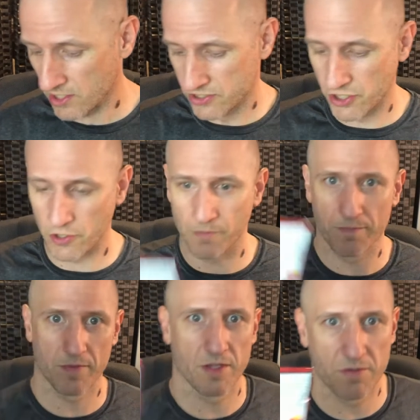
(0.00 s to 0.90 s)
So
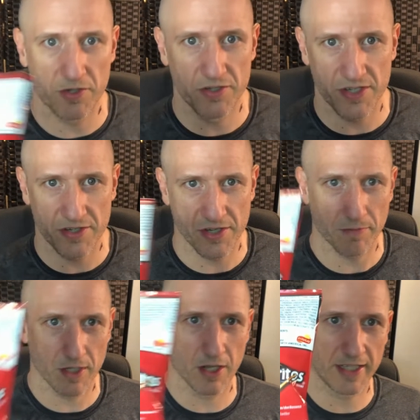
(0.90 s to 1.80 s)
you see
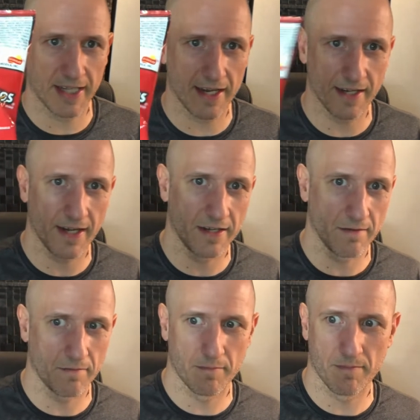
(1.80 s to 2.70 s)
something like that, and
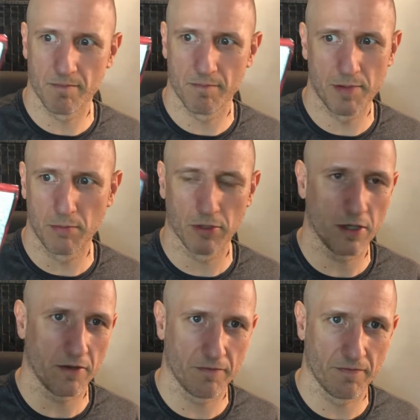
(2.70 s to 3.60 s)
then people
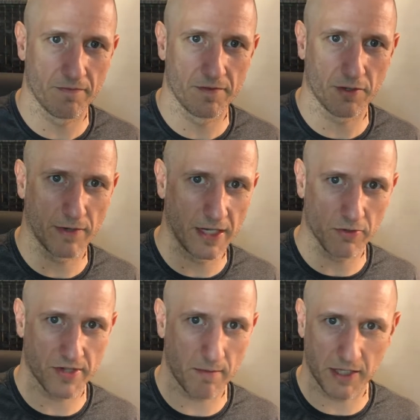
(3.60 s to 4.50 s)
love
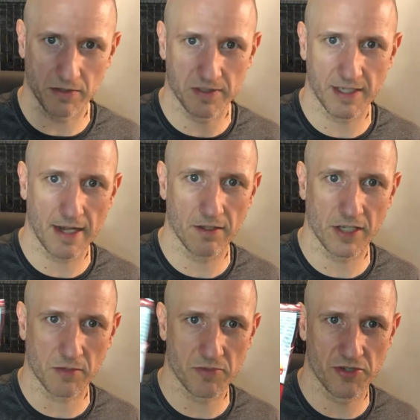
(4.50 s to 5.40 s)
Doritos. I'm guilty. I
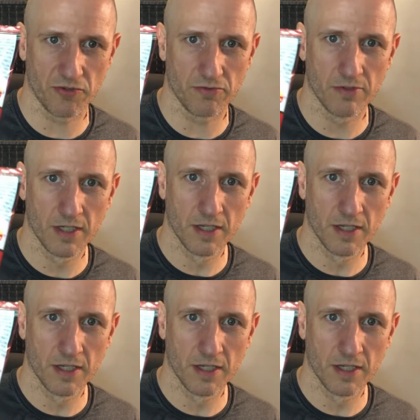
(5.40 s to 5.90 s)
like them too.